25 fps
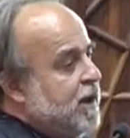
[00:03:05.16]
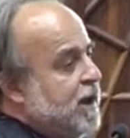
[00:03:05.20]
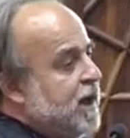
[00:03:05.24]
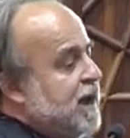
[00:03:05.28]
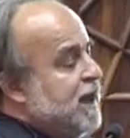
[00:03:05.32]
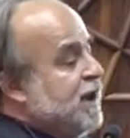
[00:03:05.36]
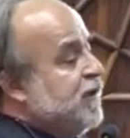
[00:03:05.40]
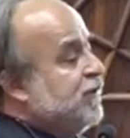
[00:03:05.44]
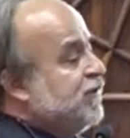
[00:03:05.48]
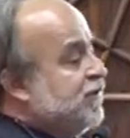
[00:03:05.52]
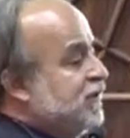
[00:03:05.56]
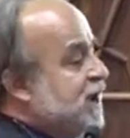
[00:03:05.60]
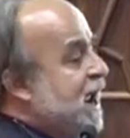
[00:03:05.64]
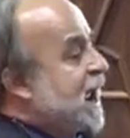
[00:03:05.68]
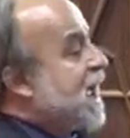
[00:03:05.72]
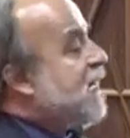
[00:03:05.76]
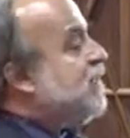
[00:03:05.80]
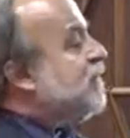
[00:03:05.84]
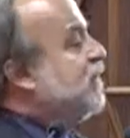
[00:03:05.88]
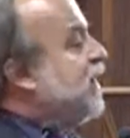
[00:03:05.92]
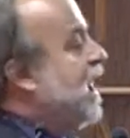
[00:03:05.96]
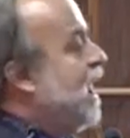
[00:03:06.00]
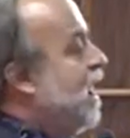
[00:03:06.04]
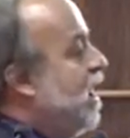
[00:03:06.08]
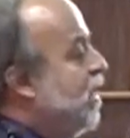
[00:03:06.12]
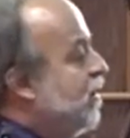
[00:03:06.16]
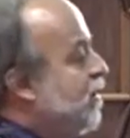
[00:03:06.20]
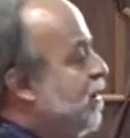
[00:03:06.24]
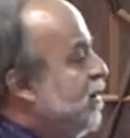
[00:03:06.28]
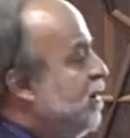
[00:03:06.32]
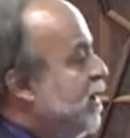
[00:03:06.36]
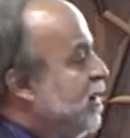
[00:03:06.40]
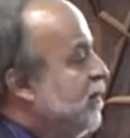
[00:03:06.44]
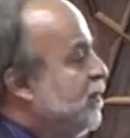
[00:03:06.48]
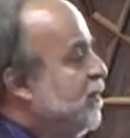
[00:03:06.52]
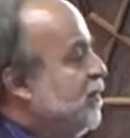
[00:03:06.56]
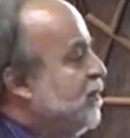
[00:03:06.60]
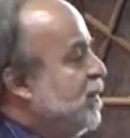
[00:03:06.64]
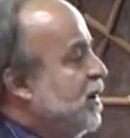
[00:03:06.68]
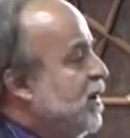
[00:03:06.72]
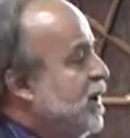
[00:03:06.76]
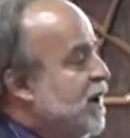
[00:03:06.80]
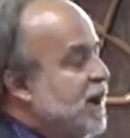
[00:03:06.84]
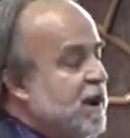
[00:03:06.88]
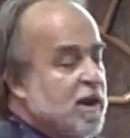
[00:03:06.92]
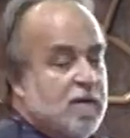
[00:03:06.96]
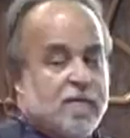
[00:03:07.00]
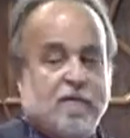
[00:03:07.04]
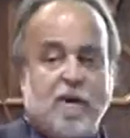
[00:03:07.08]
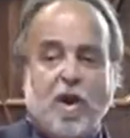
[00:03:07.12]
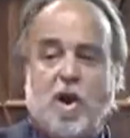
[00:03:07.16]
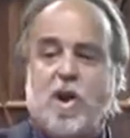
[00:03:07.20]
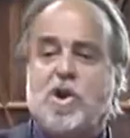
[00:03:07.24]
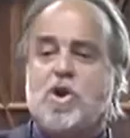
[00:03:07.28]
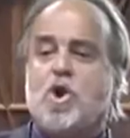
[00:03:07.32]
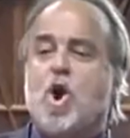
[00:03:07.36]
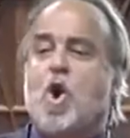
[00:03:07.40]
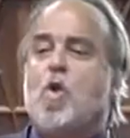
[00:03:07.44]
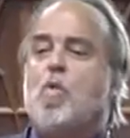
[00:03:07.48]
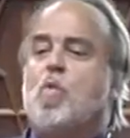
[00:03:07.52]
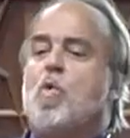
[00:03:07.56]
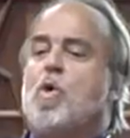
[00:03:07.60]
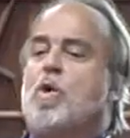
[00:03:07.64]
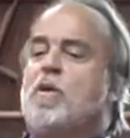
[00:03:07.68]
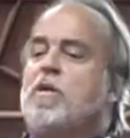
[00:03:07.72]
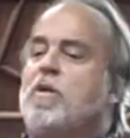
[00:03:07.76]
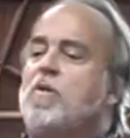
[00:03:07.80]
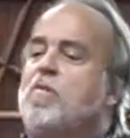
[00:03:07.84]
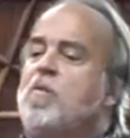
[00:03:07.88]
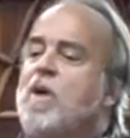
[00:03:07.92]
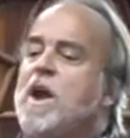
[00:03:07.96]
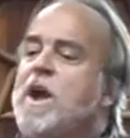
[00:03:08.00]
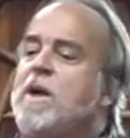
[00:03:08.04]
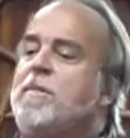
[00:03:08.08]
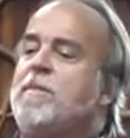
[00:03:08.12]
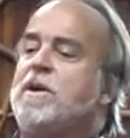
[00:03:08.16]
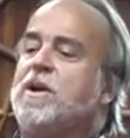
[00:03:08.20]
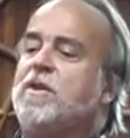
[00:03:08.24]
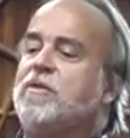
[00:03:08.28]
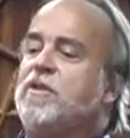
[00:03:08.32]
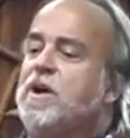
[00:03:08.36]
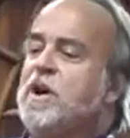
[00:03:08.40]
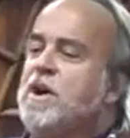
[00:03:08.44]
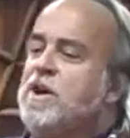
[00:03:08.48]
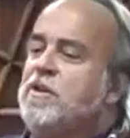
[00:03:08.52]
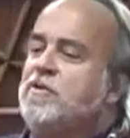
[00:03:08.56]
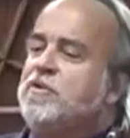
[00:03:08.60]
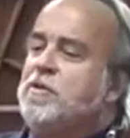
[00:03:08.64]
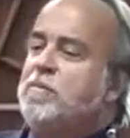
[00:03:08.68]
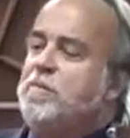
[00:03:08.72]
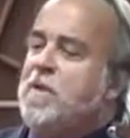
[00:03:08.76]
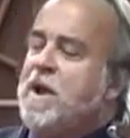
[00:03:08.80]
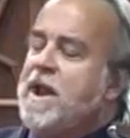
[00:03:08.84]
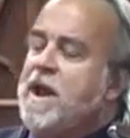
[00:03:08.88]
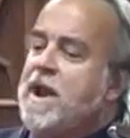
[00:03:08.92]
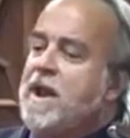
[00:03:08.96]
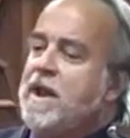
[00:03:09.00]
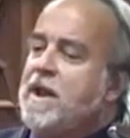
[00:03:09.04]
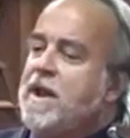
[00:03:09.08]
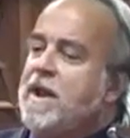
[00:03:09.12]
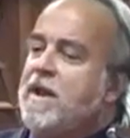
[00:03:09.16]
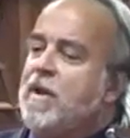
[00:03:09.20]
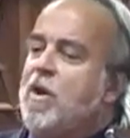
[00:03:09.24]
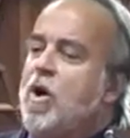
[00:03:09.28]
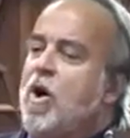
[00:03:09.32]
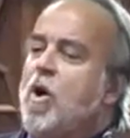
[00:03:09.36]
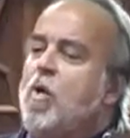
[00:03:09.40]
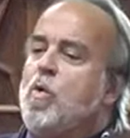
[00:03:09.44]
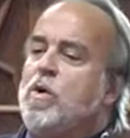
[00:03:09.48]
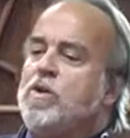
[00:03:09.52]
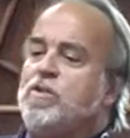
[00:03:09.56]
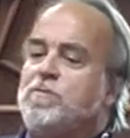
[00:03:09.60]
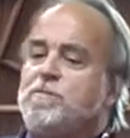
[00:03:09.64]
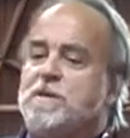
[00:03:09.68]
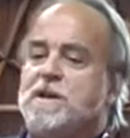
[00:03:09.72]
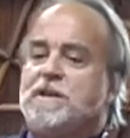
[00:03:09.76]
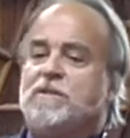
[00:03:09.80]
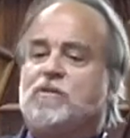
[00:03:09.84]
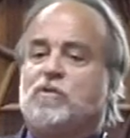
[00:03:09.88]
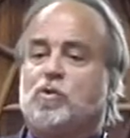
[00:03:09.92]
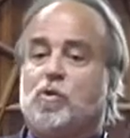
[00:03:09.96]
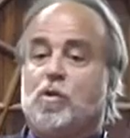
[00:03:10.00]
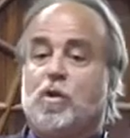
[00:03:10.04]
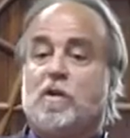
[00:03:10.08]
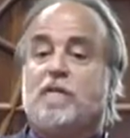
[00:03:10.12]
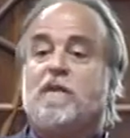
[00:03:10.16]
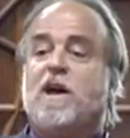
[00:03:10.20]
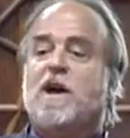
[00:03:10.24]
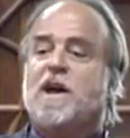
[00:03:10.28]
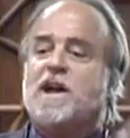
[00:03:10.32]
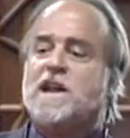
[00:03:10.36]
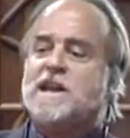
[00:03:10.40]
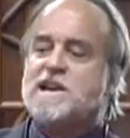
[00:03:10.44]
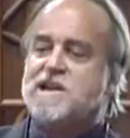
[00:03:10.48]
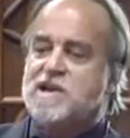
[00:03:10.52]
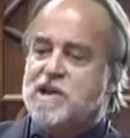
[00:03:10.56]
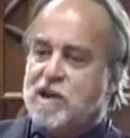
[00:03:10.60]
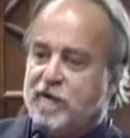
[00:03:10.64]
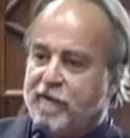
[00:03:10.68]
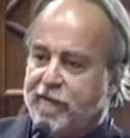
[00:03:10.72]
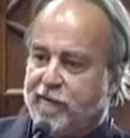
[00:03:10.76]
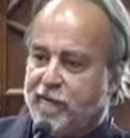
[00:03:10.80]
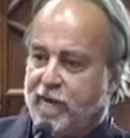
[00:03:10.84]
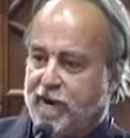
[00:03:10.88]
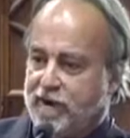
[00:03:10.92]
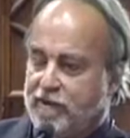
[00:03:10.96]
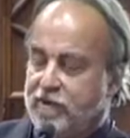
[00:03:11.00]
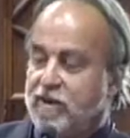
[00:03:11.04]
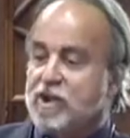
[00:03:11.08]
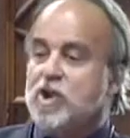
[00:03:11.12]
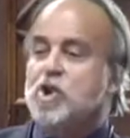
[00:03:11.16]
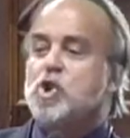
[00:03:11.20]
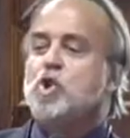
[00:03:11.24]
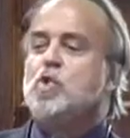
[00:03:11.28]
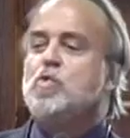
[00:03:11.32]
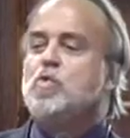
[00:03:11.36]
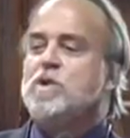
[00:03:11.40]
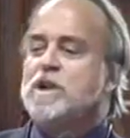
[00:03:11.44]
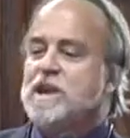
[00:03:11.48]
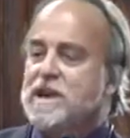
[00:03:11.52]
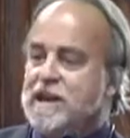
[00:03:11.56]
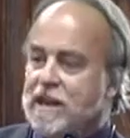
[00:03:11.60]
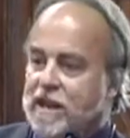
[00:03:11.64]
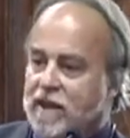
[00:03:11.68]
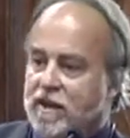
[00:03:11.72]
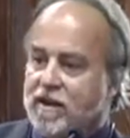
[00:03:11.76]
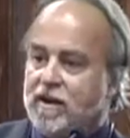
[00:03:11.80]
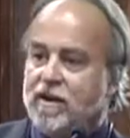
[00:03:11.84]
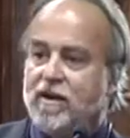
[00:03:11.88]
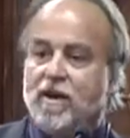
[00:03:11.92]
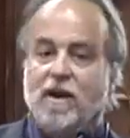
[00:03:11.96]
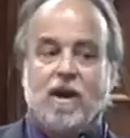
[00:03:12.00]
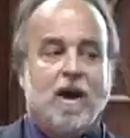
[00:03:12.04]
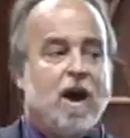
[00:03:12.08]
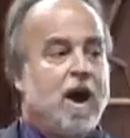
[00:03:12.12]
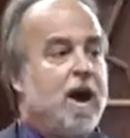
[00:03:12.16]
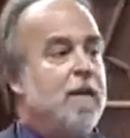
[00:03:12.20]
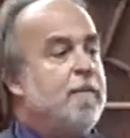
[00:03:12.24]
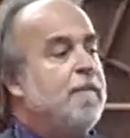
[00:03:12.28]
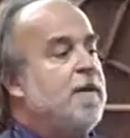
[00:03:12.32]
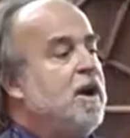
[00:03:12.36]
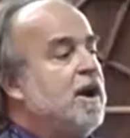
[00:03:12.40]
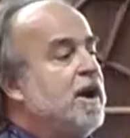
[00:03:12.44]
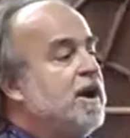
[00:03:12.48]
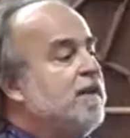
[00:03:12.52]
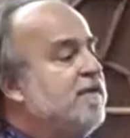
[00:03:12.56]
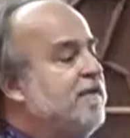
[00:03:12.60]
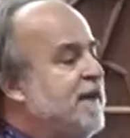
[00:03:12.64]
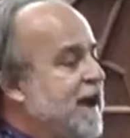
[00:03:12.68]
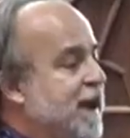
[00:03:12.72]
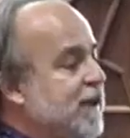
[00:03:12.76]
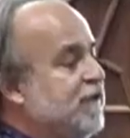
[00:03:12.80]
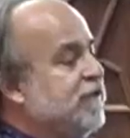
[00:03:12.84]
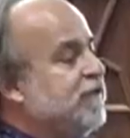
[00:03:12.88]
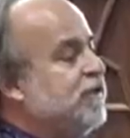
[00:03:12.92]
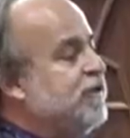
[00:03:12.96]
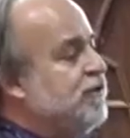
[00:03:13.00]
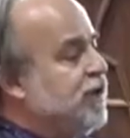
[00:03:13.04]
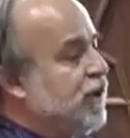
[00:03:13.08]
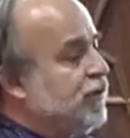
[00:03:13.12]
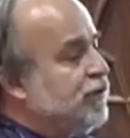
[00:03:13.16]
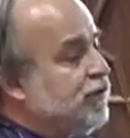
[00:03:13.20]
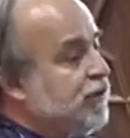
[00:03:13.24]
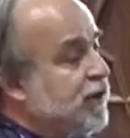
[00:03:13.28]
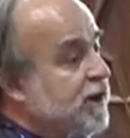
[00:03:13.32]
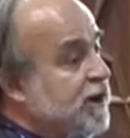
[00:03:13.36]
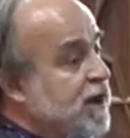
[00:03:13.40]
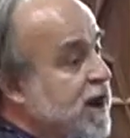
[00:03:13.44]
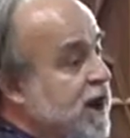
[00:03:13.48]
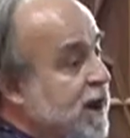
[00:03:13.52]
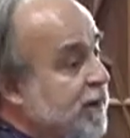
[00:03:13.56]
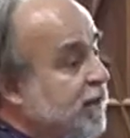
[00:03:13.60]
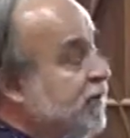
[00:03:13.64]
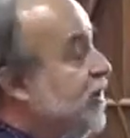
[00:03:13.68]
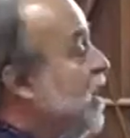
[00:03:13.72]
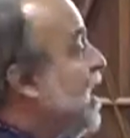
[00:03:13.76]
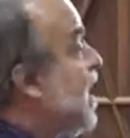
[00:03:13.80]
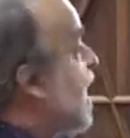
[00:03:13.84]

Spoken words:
And it stands out in a very noteworthy way because Japan had always been sort of different, unique among advanced industrial economies,